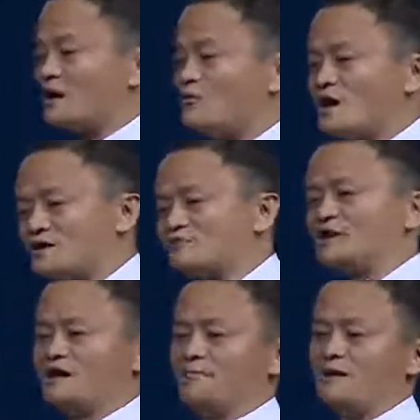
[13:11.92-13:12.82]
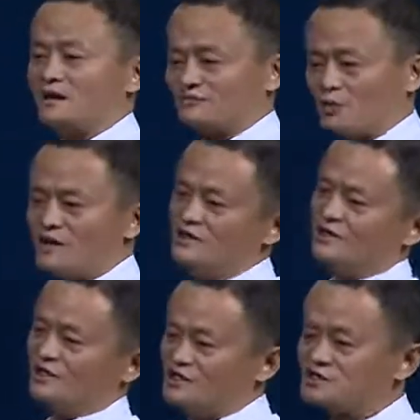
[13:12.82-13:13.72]
I want to write about one
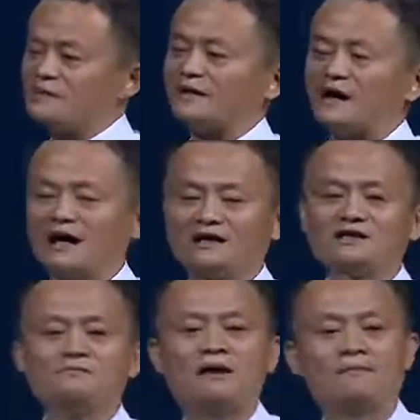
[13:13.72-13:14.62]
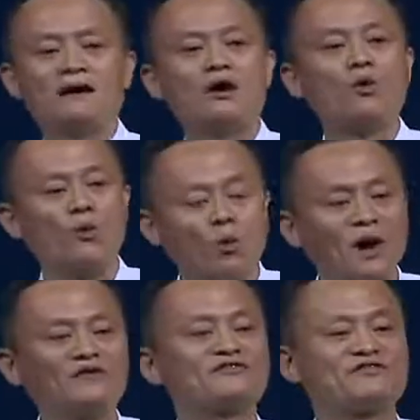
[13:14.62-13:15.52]
day is about Alibaba
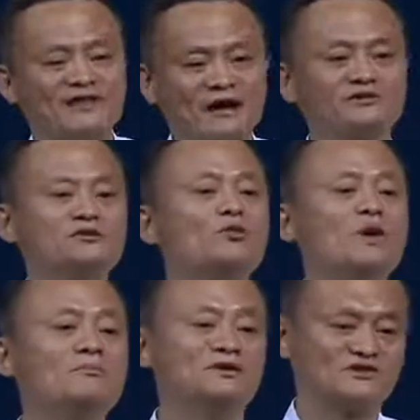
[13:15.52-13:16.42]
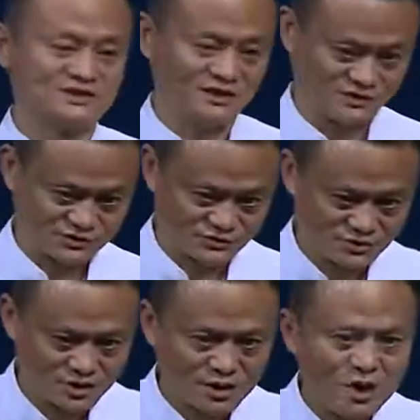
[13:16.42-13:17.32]
1001 Mistakes.
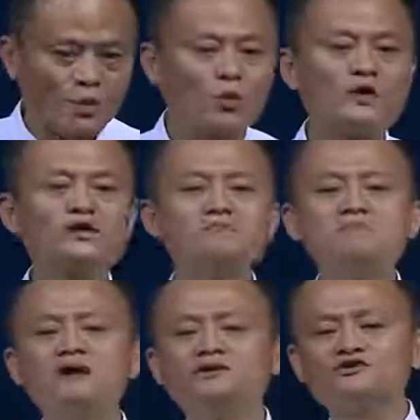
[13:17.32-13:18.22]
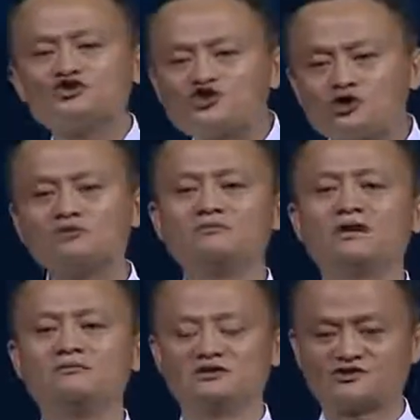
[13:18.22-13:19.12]
We made so
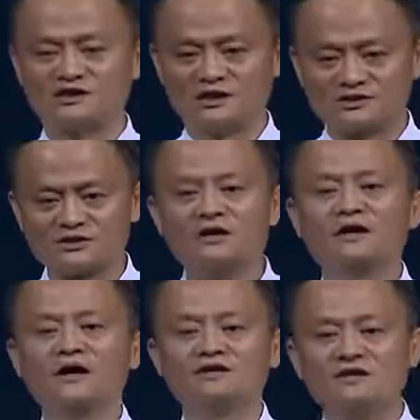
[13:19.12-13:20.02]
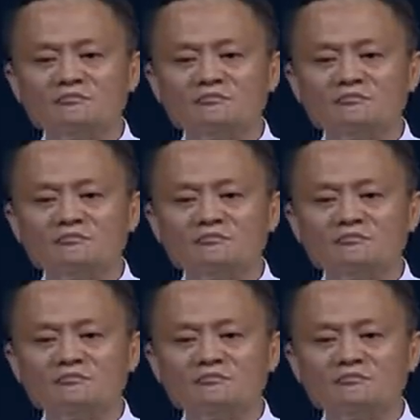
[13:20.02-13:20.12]
many mistakes, and the